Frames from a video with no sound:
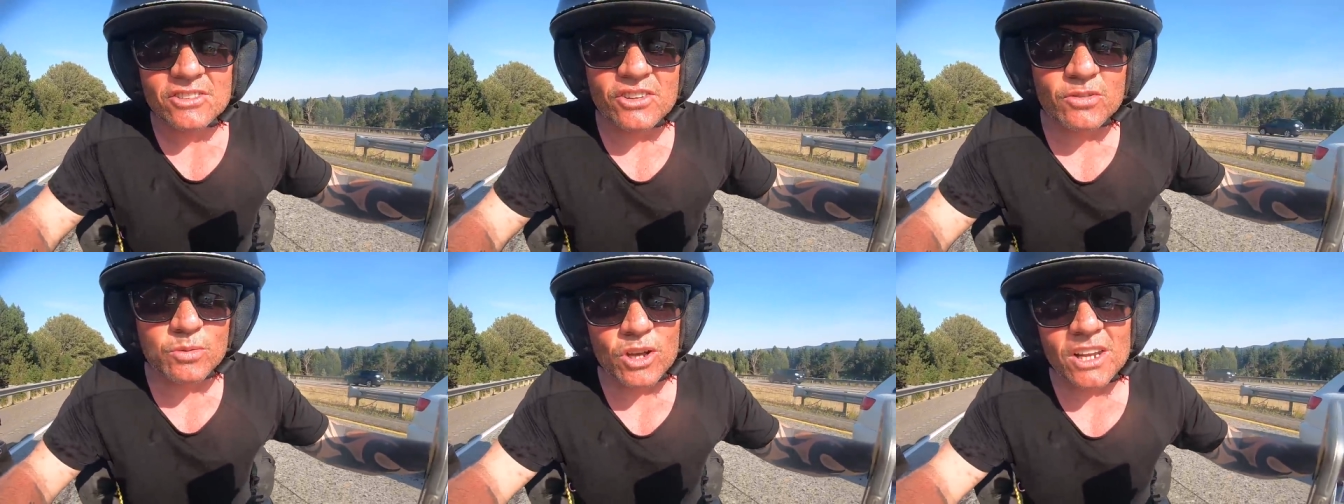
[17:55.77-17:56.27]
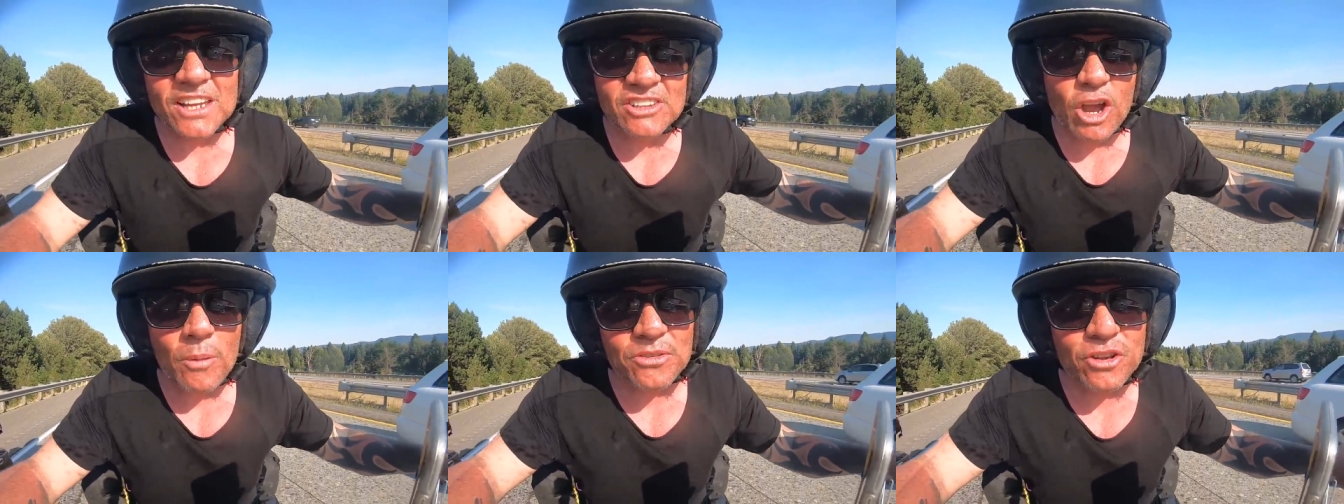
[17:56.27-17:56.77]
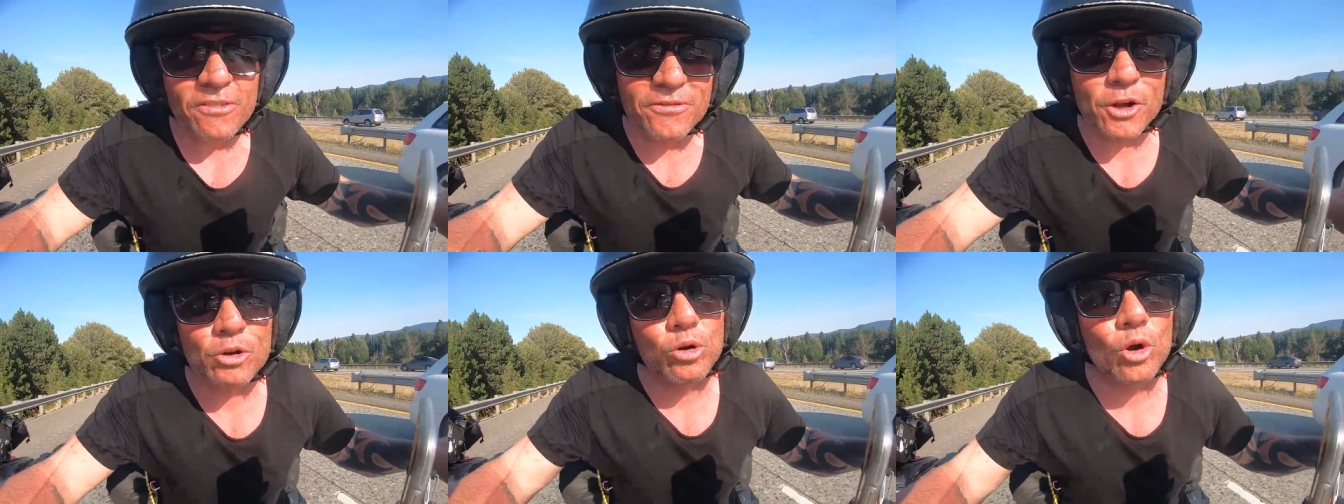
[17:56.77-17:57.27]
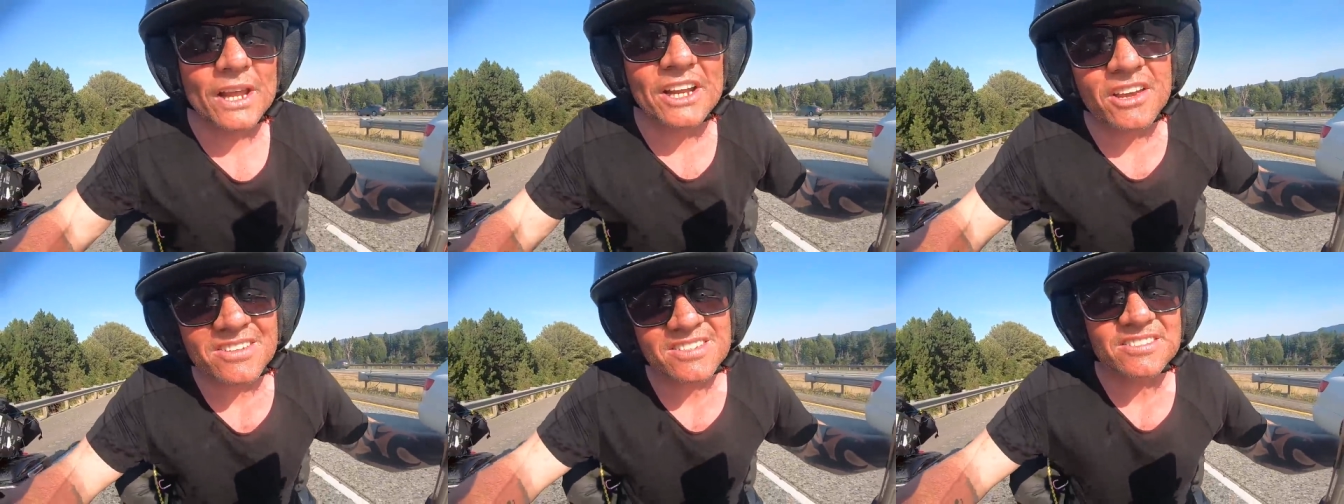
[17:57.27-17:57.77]
Just really tops off the
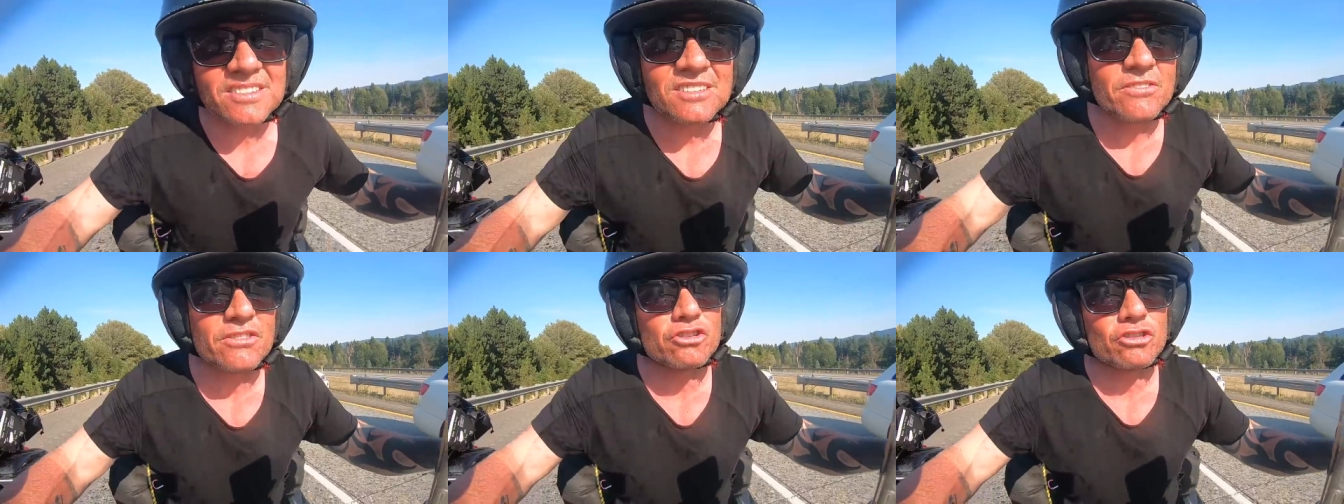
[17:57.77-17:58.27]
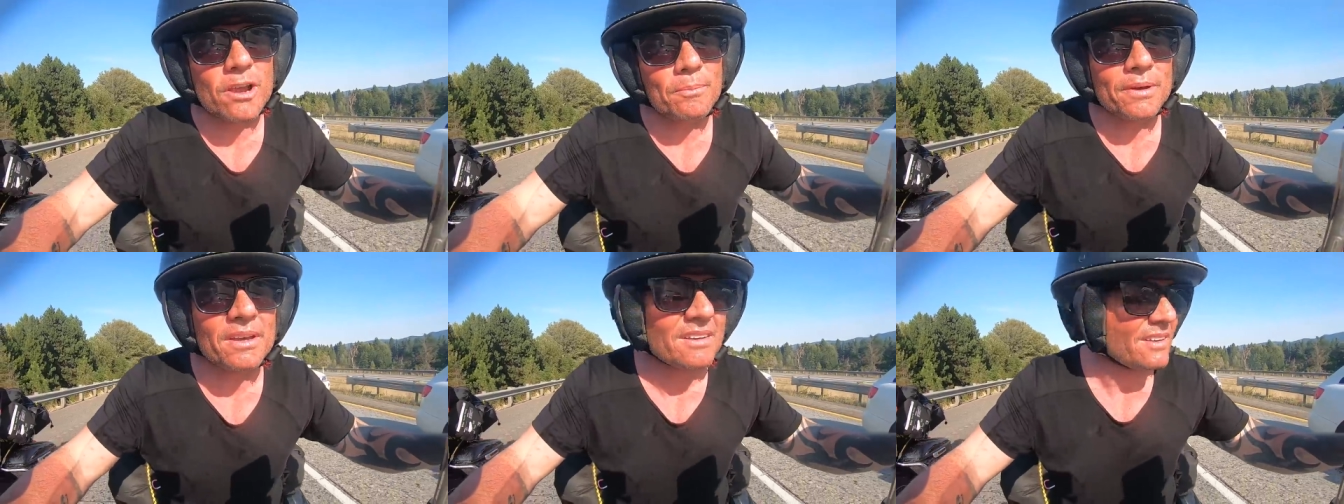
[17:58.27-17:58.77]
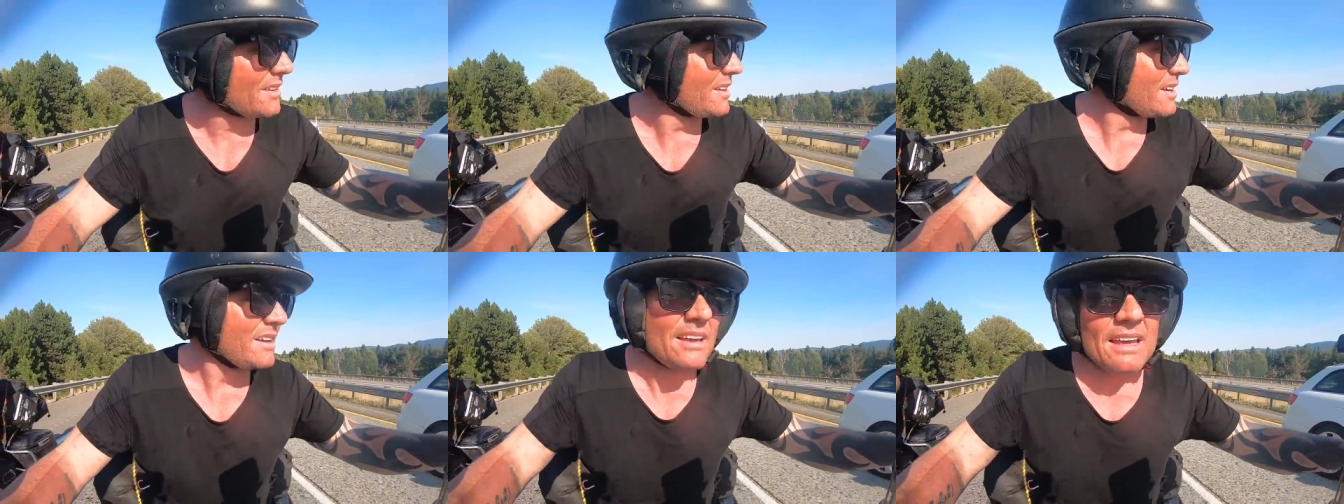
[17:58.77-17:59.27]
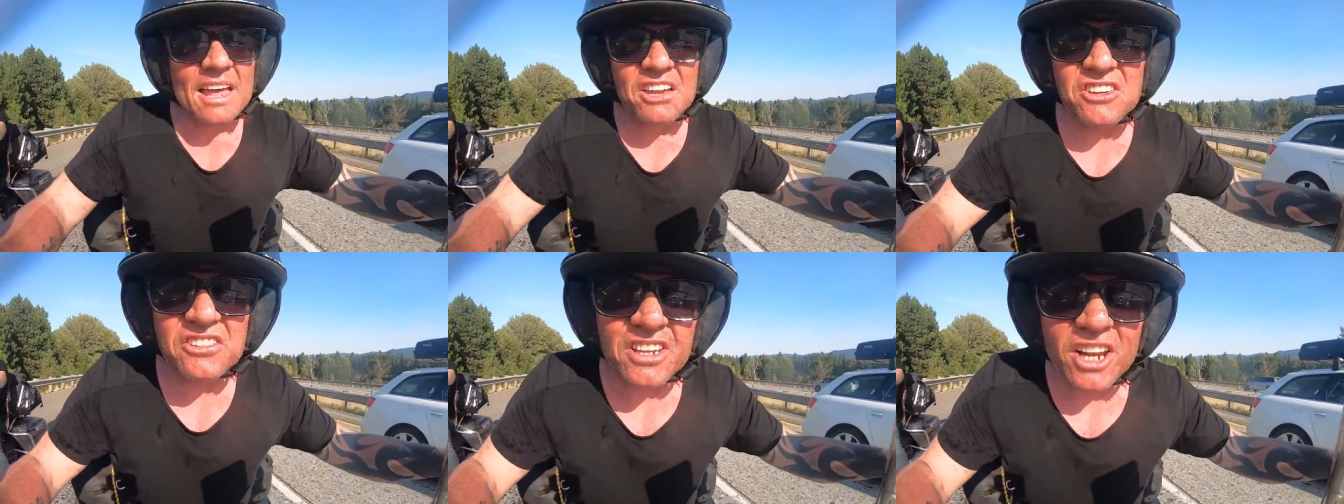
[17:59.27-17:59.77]
gruelingness of the trip
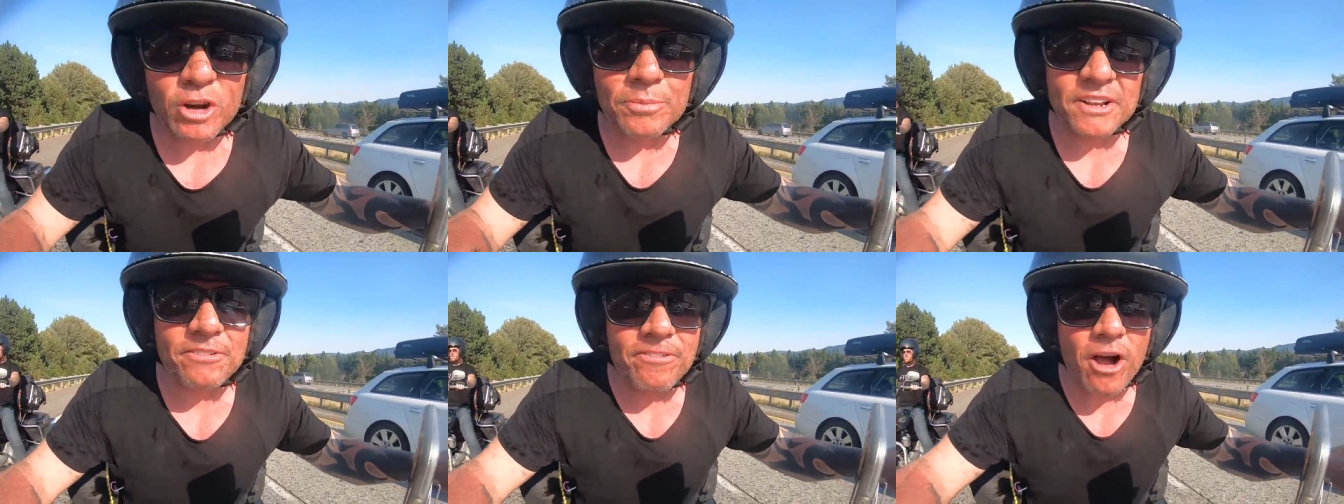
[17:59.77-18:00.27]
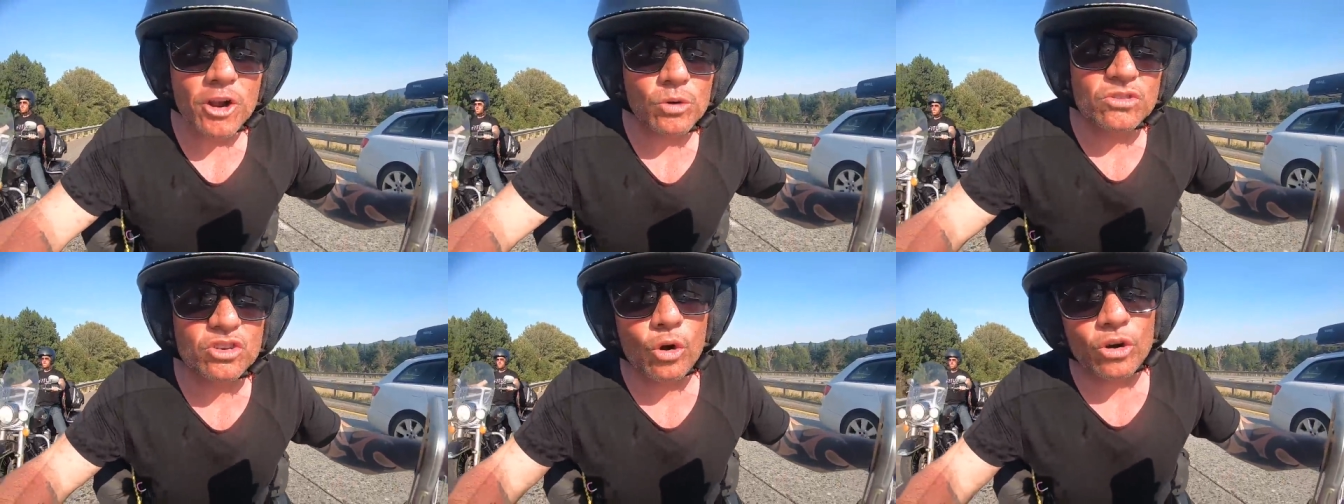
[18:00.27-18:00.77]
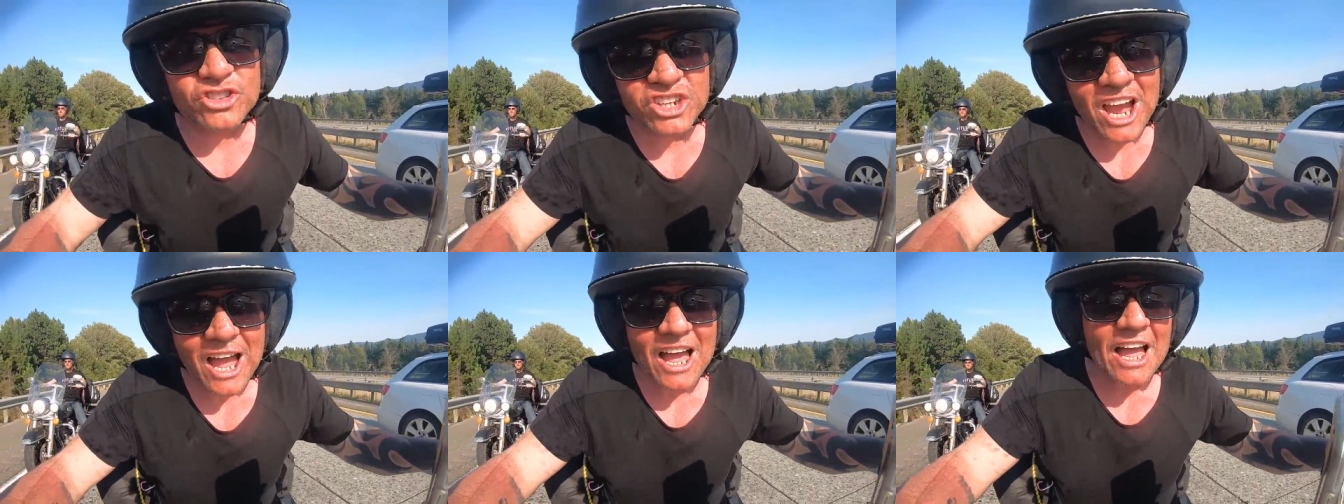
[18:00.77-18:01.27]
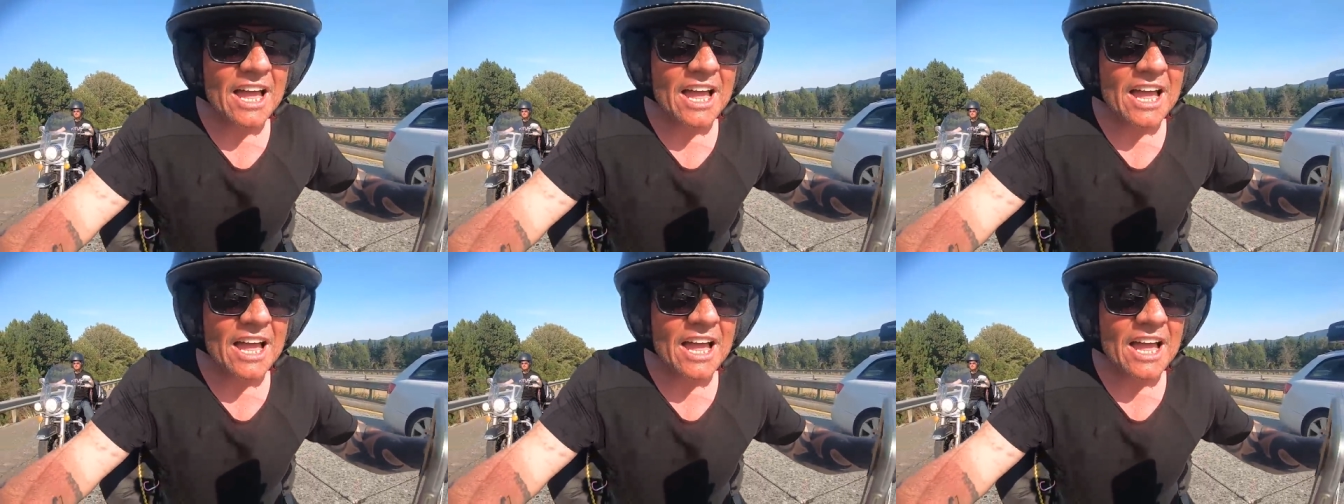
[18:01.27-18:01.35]
and just a little bit of final torture.